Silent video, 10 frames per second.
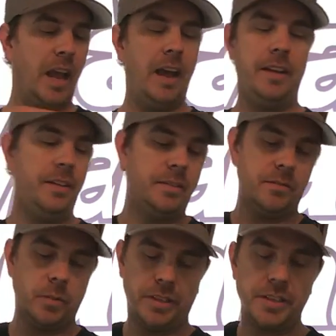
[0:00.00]
And
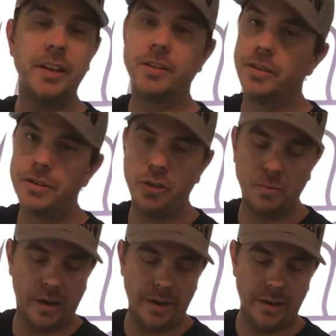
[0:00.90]
then with this nice hood
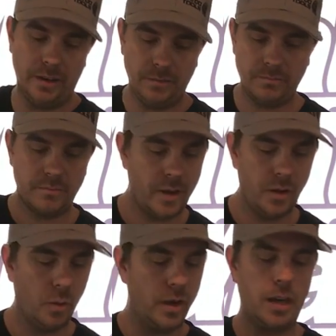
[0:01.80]
scoop on here, I
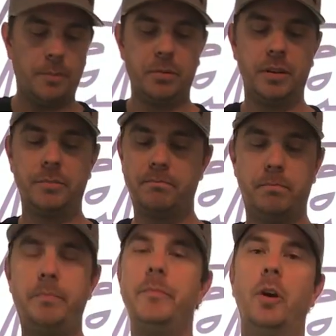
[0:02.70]
don't want a couple of
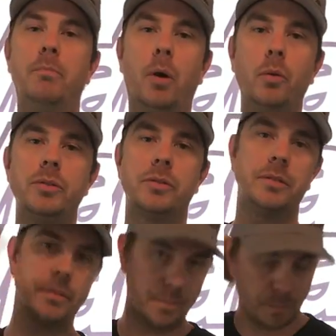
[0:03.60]

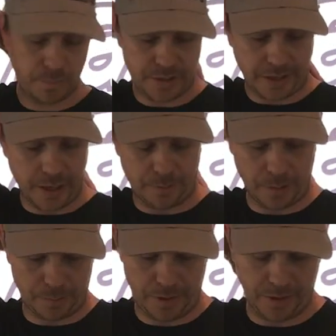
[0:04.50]
posts sticking
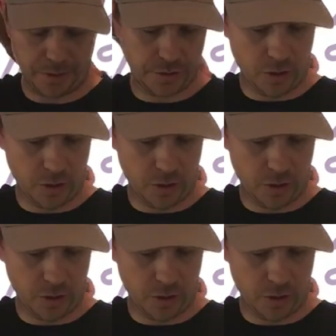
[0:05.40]
up here.